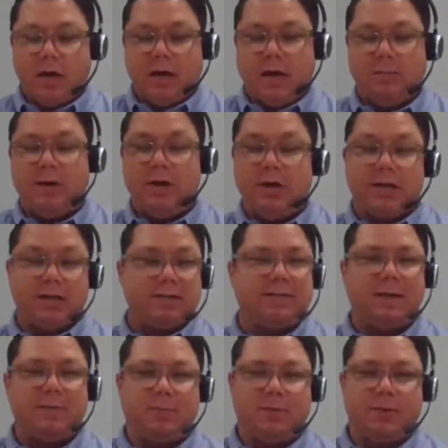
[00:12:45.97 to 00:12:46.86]
Uh, but a good
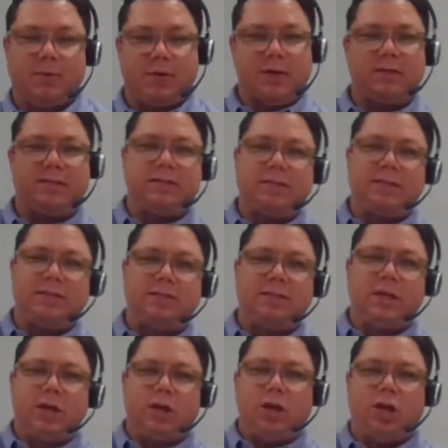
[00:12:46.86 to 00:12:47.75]
example of this
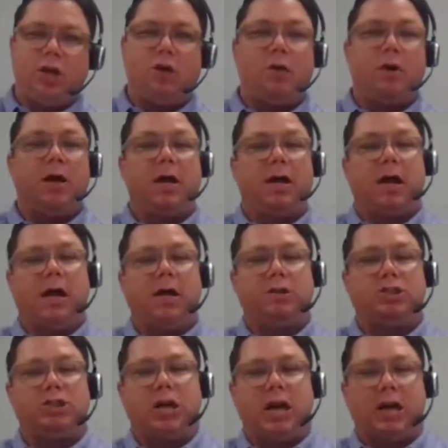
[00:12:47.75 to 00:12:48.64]
is, you know, a,
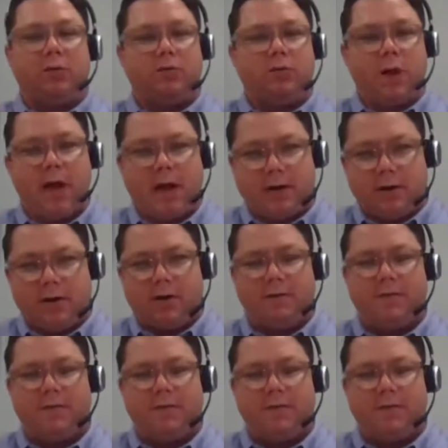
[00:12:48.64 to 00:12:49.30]
a child rider.